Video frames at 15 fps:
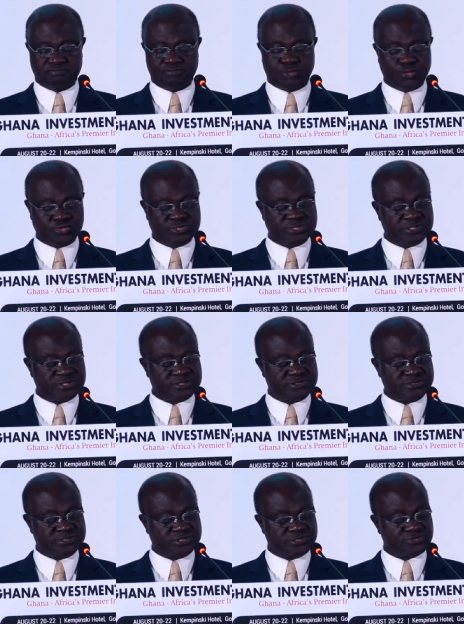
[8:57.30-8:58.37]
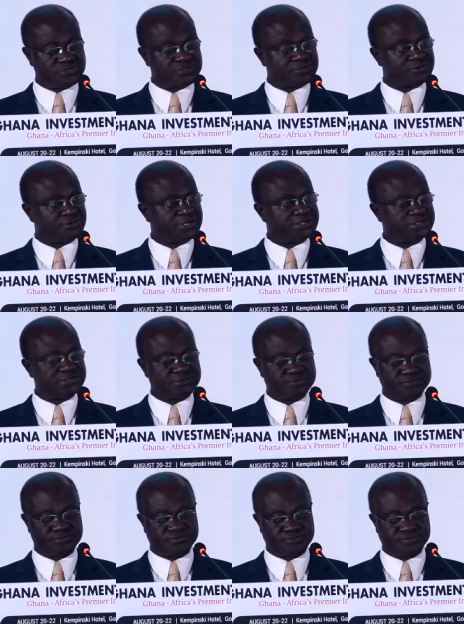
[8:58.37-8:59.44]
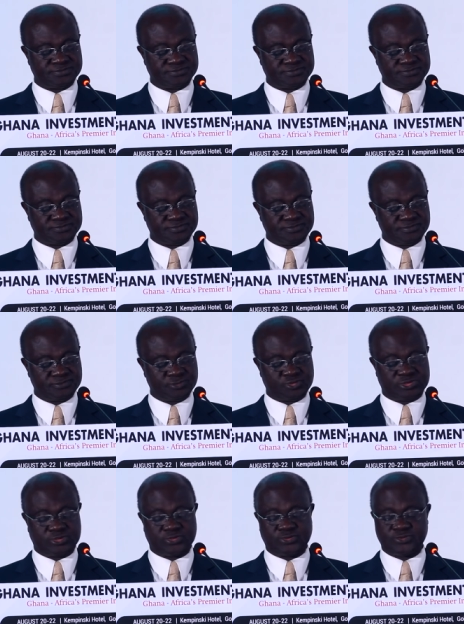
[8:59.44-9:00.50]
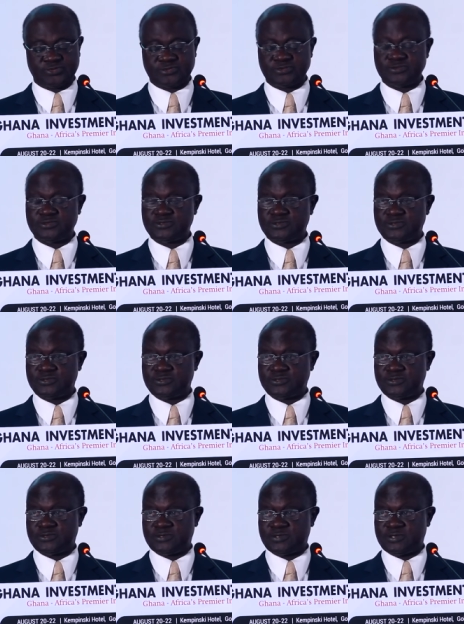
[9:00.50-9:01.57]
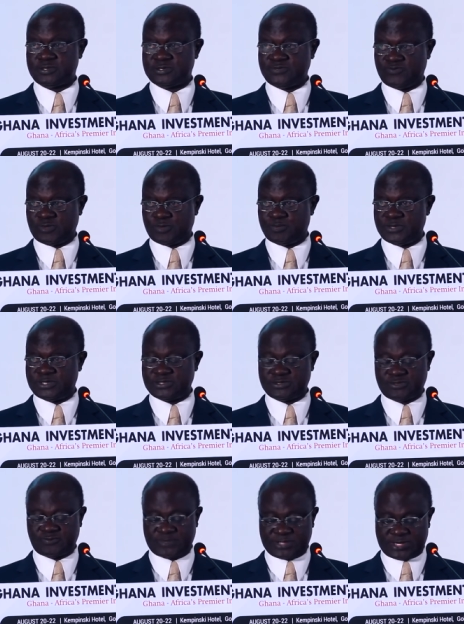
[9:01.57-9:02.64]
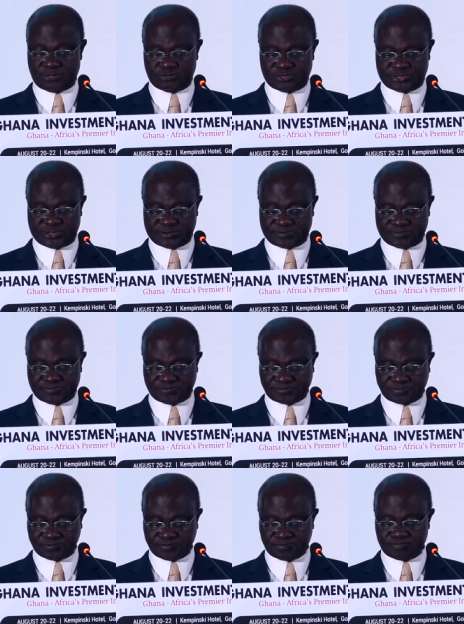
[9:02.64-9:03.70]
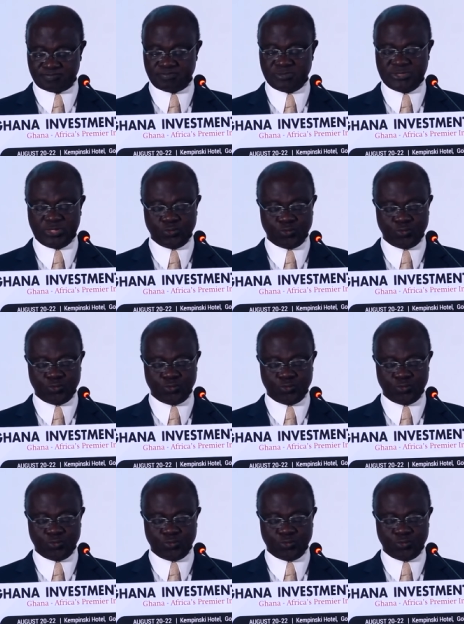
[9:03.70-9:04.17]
posing a serious threat to the growth and development of the country. The